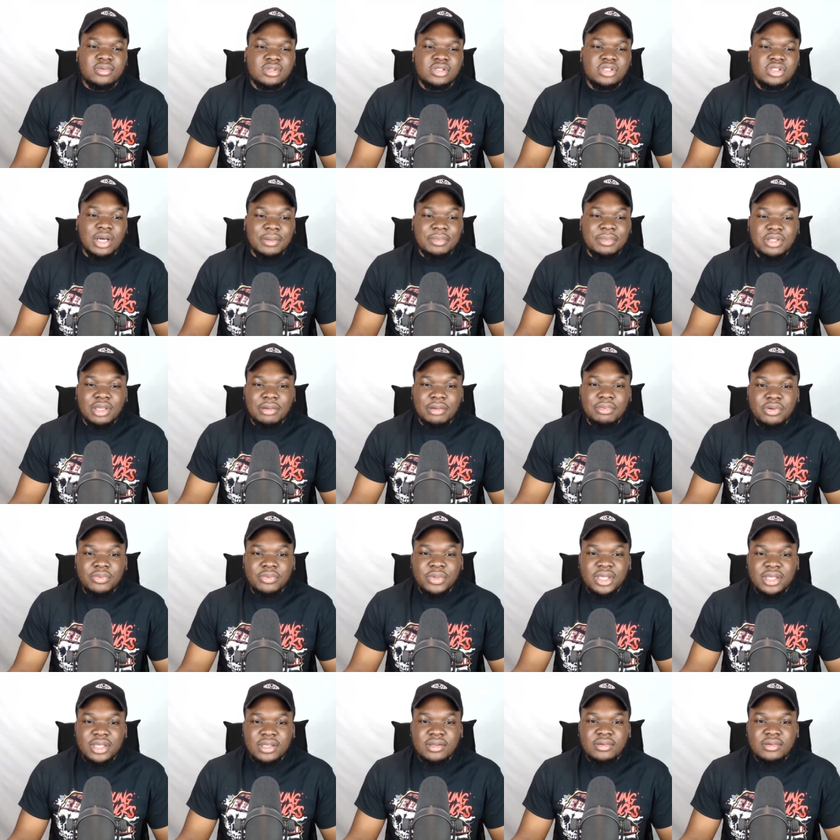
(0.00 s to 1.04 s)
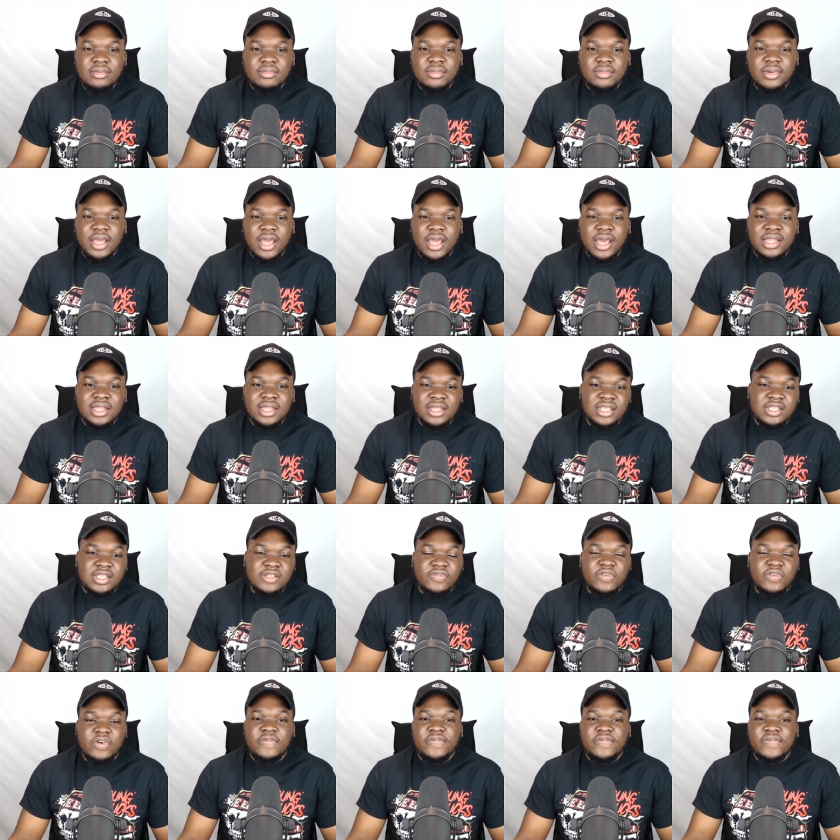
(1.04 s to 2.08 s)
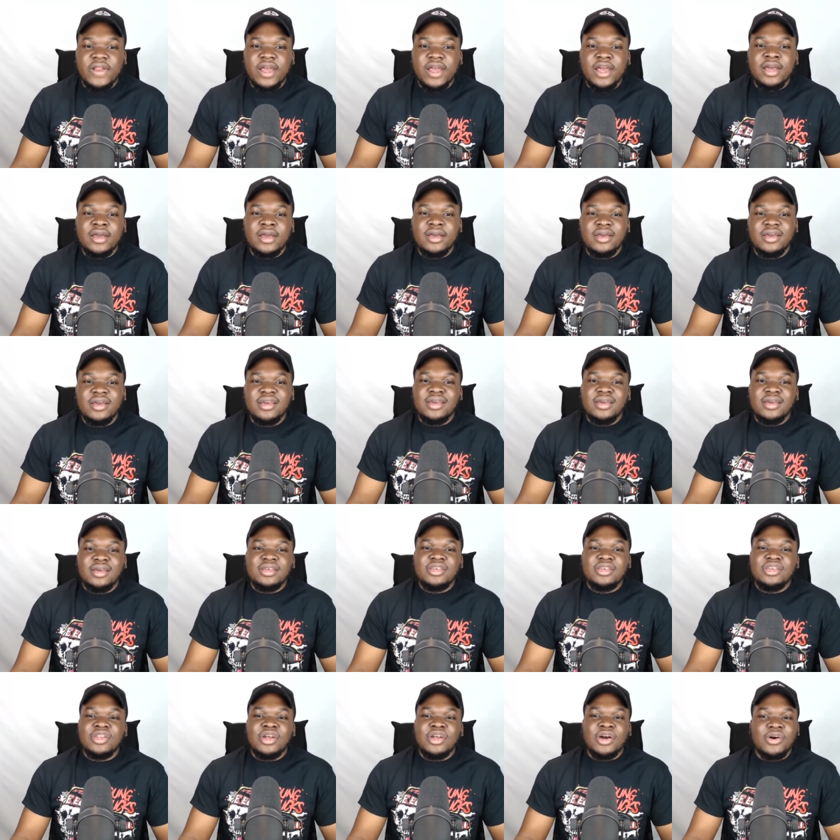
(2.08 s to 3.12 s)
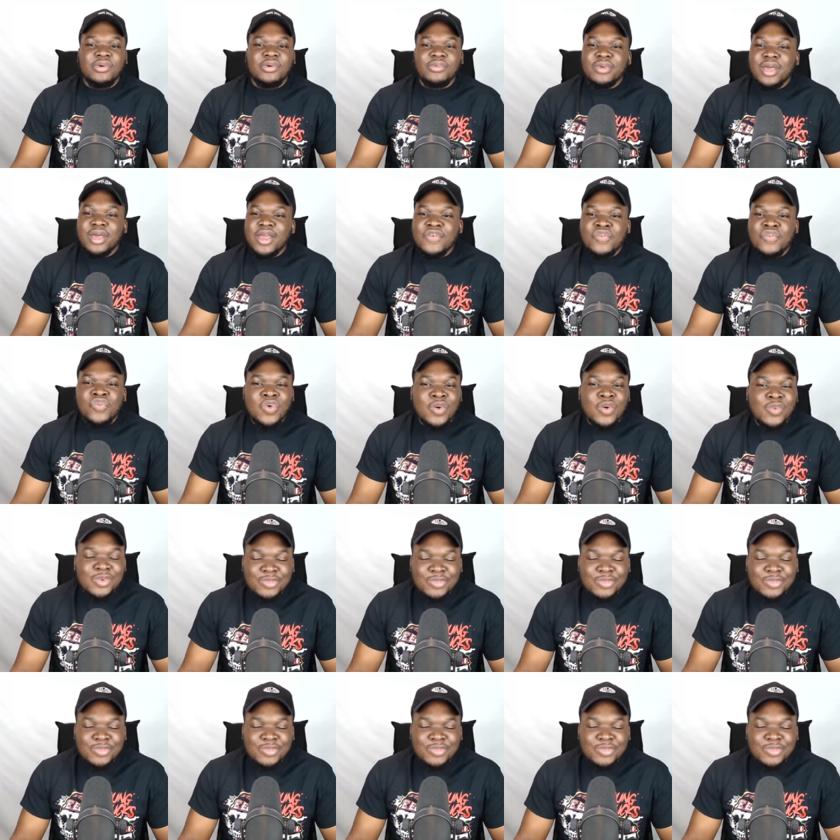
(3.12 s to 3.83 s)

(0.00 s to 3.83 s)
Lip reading: WWE and this fell flat, you know, everyone